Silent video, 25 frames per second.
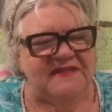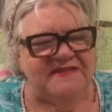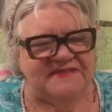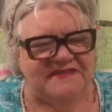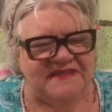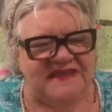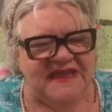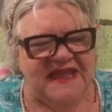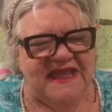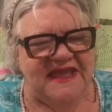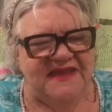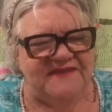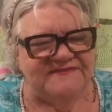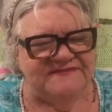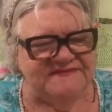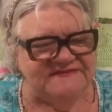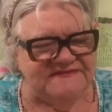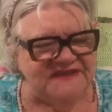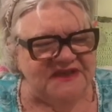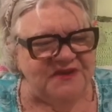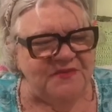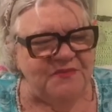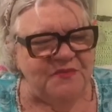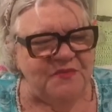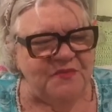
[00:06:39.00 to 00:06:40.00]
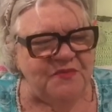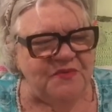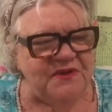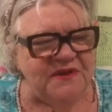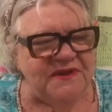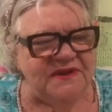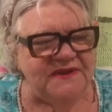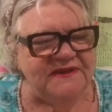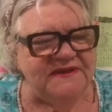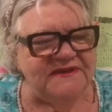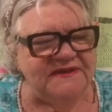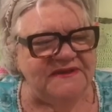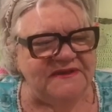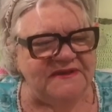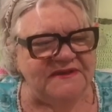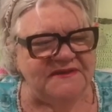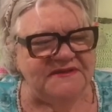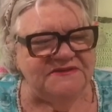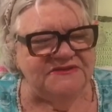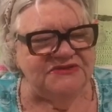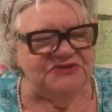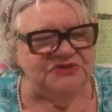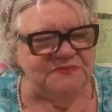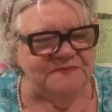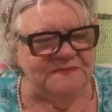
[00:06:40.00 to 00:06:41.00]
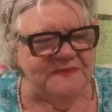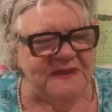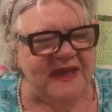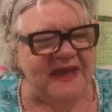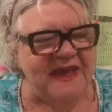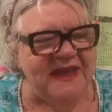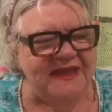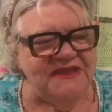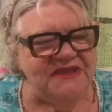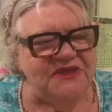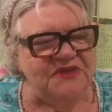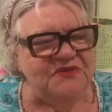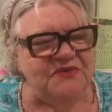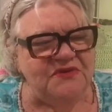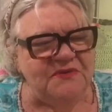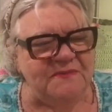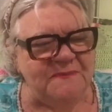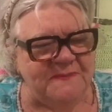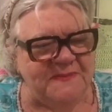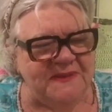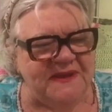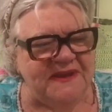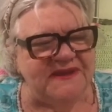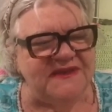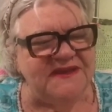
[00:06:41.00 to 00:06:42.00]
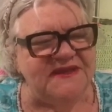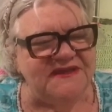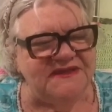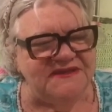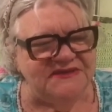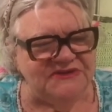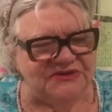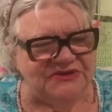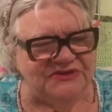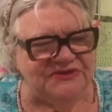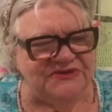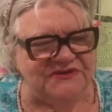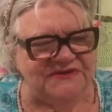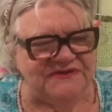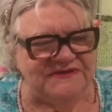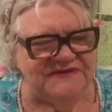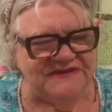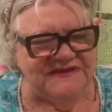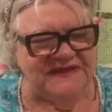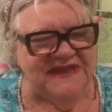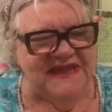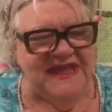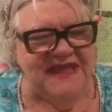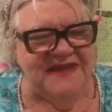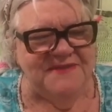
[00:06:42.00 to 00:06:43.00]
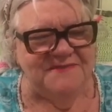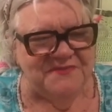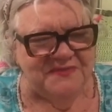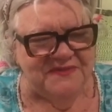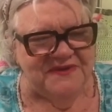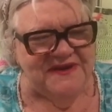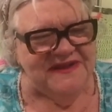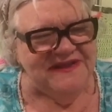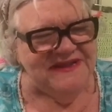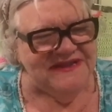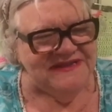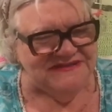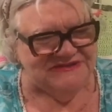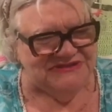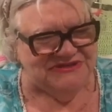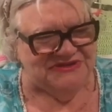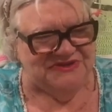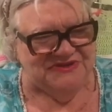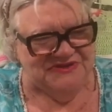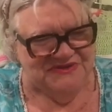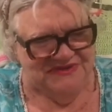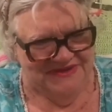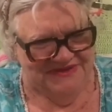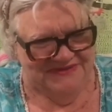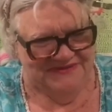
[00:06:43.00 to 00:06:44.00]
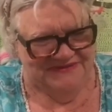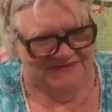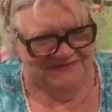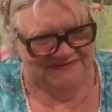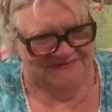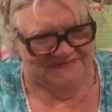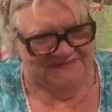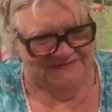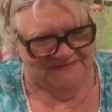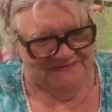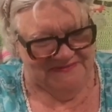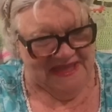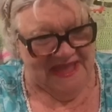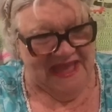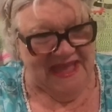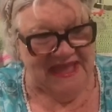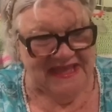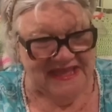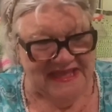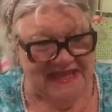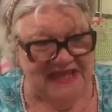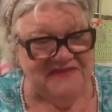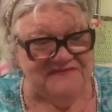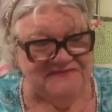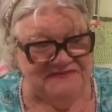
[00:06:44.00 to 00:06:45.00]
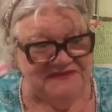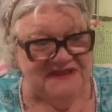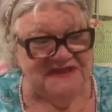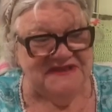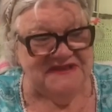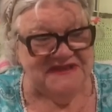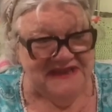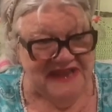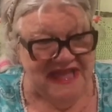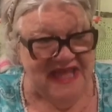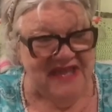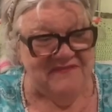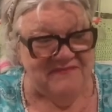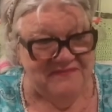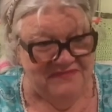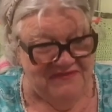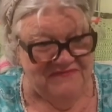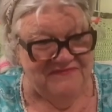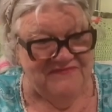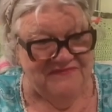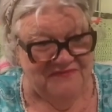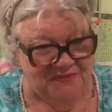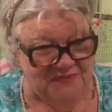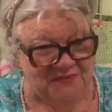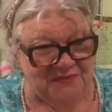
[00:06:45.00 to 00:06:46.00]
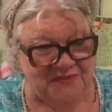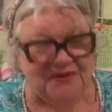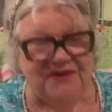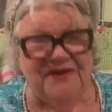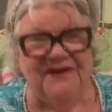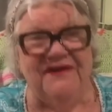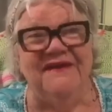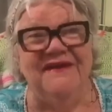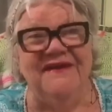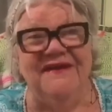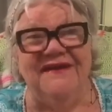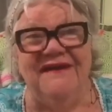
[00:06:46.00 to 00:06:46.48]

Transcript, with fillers: They have someone to buy you a bucket of dirt and bring it to you. I have done that before.